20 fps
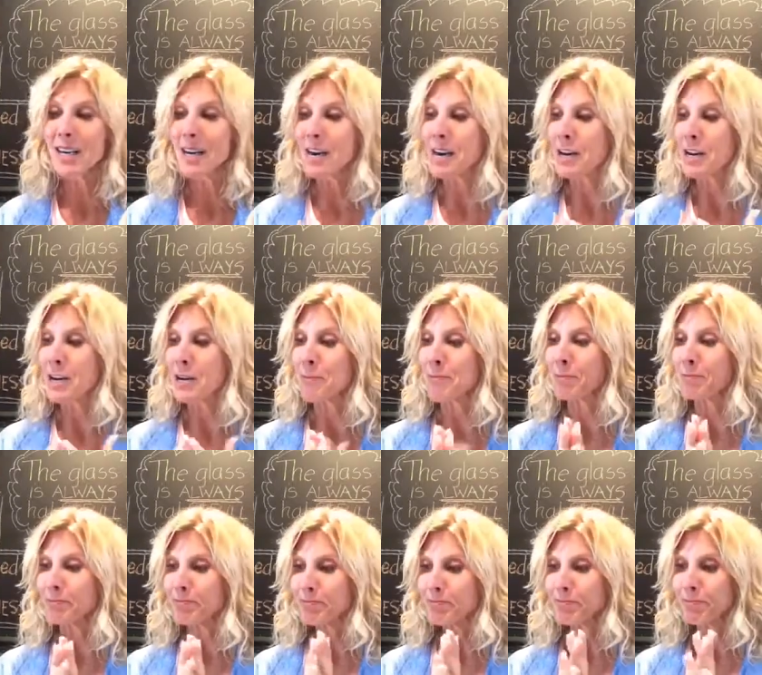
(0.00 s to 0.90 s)

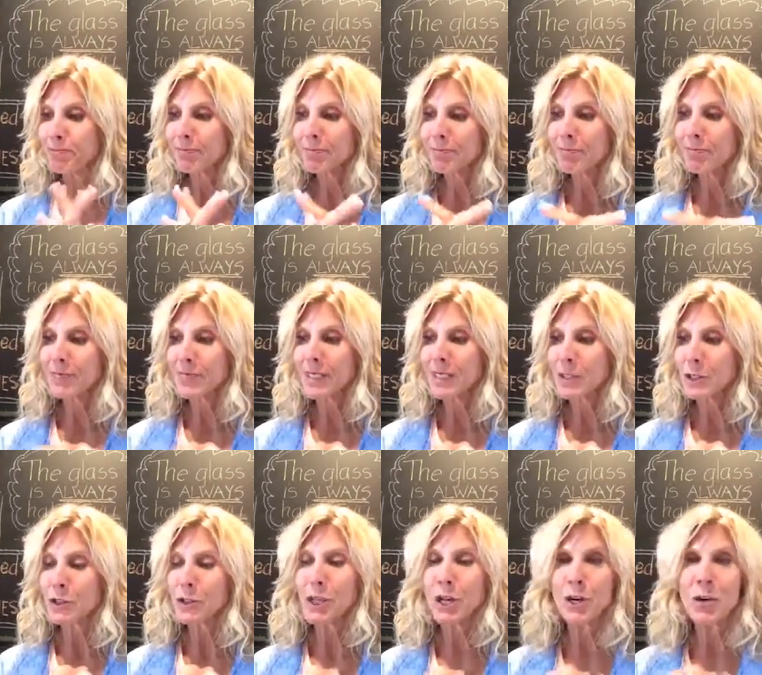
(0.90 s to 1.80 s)

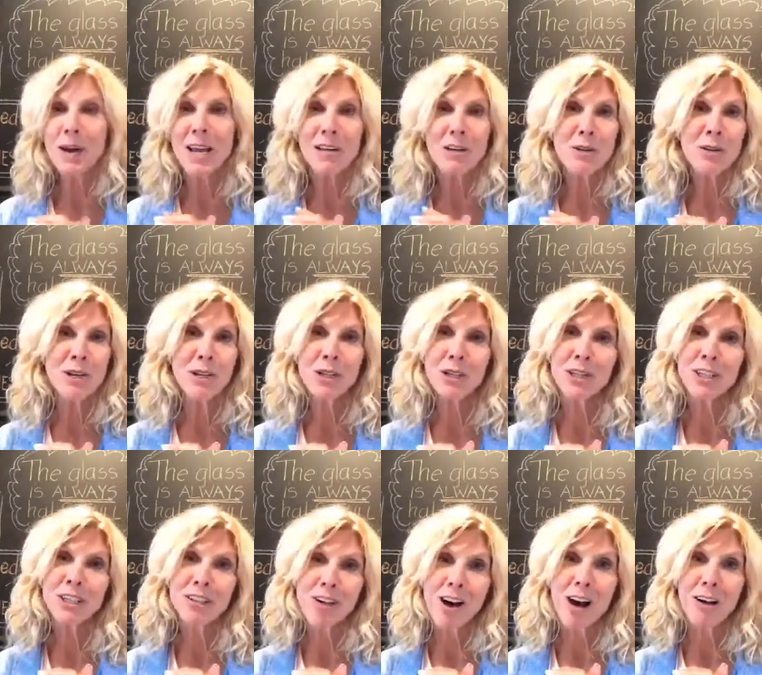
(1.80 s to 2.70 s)
And you can learn
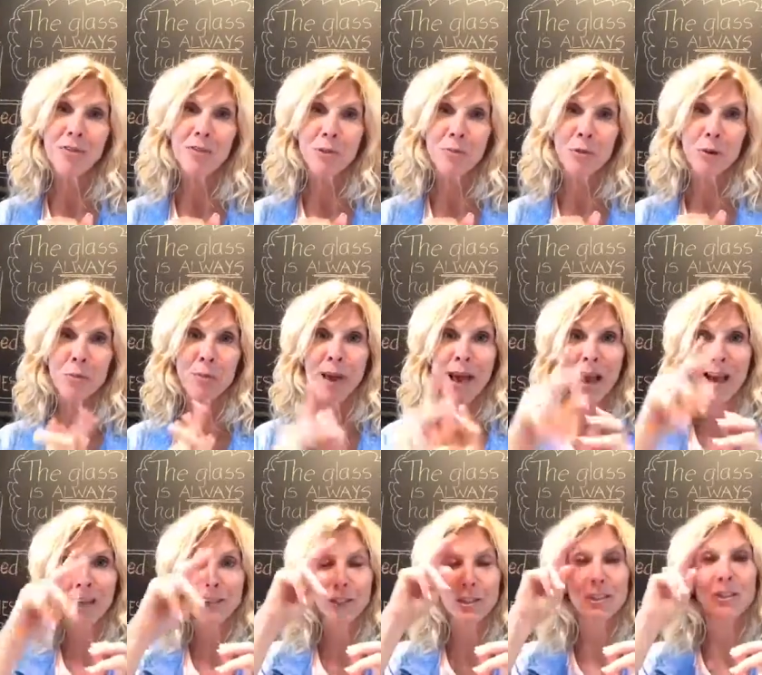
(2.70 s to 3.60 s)
a lot from your
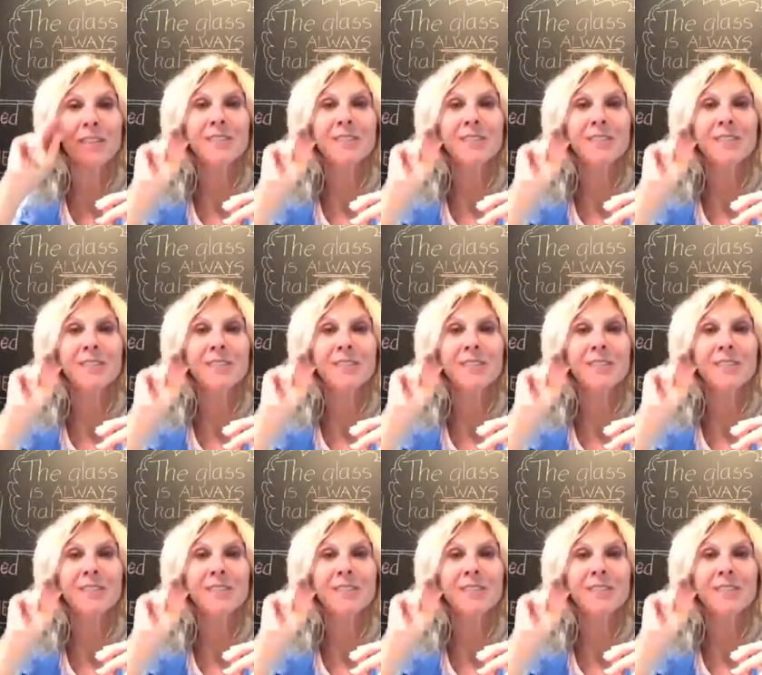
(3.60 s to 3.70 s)
past.